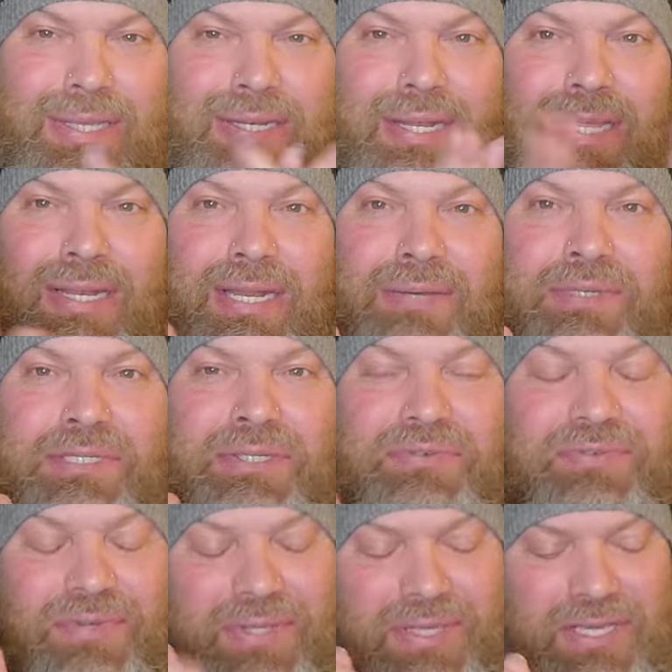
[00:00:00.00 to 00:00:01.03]
And, and now I
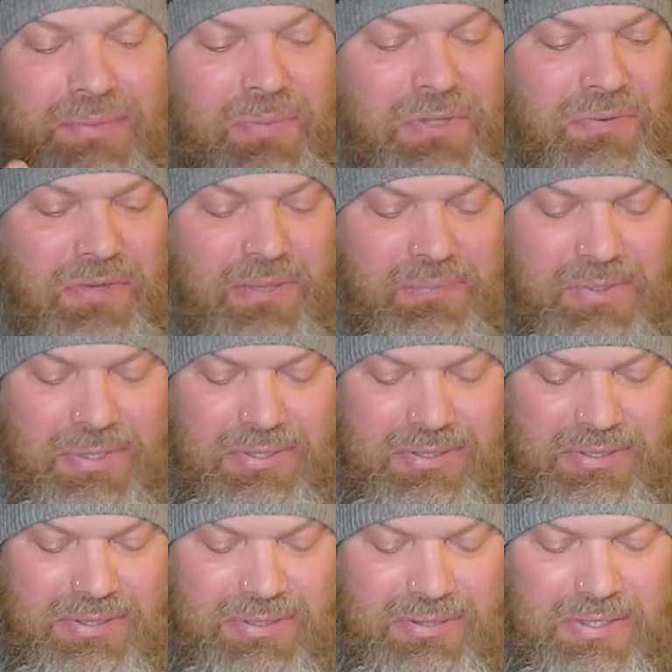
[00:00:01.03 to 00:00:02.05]
do feel like I'm in the right
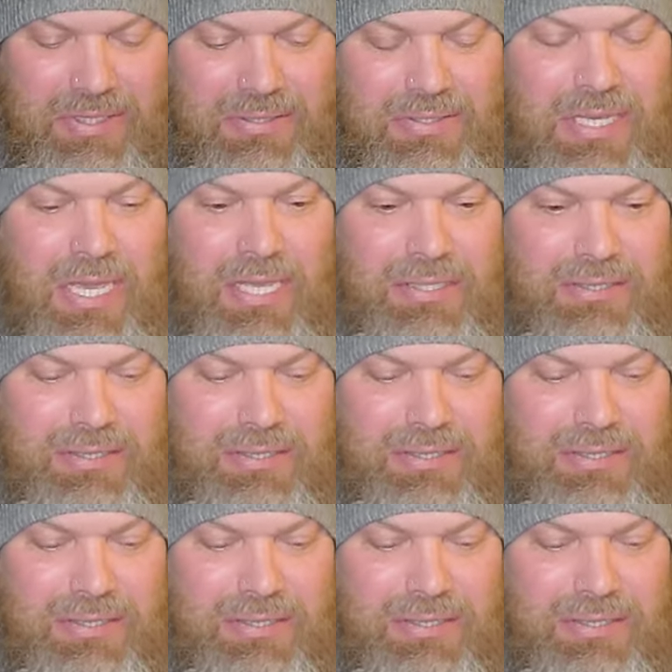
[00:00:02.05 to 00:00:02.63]
place to do this.